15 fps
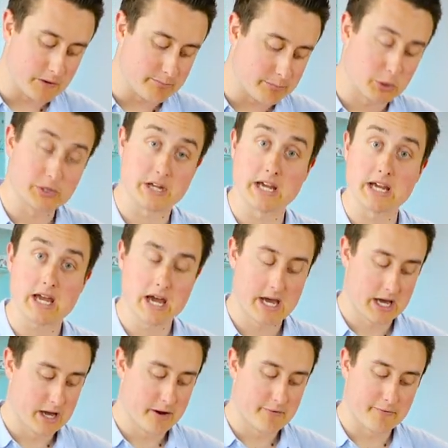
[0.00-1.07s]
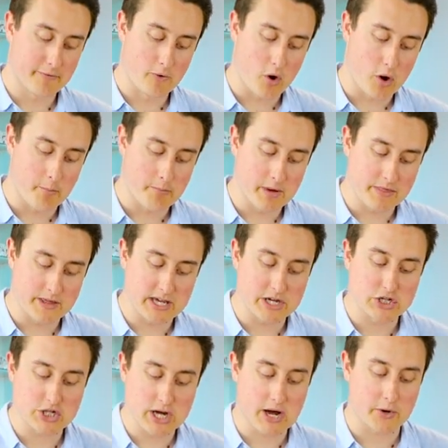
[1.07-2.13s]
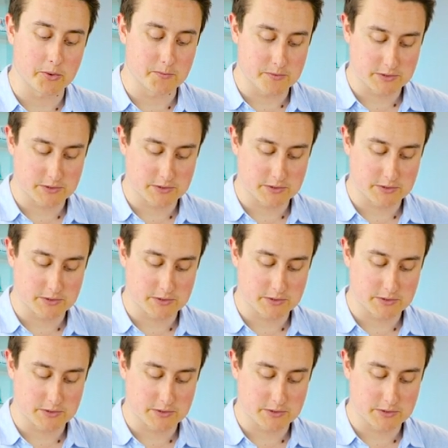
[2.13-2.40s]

the body from the shell.